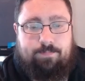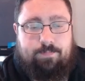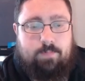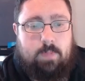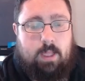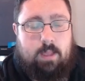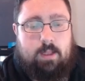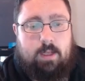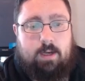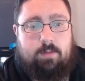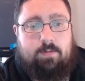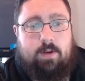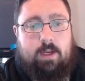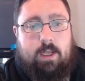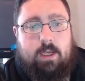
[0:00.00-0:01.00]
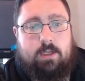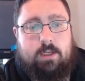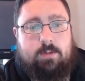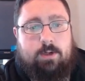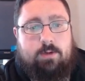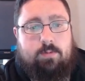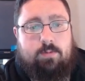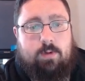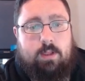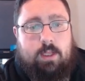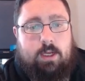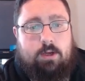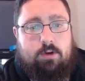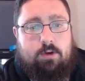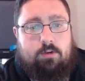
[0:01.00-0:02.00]
and then if any experts really
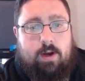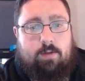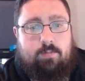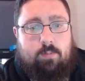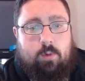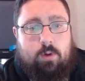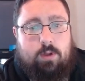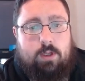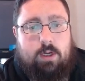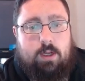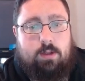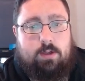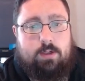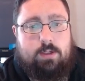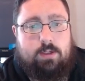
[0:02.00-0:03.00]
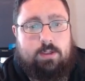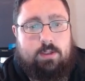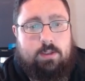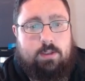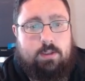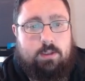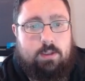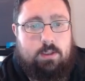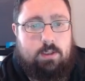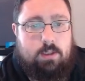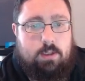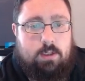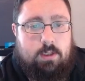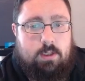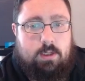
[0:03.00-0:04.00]
like your draft more than others.
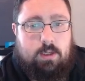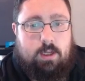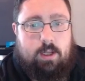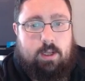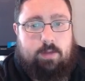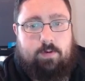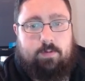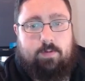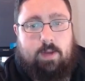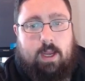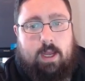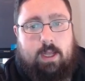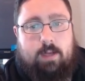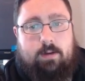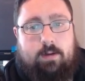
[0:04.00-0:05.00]
If you've got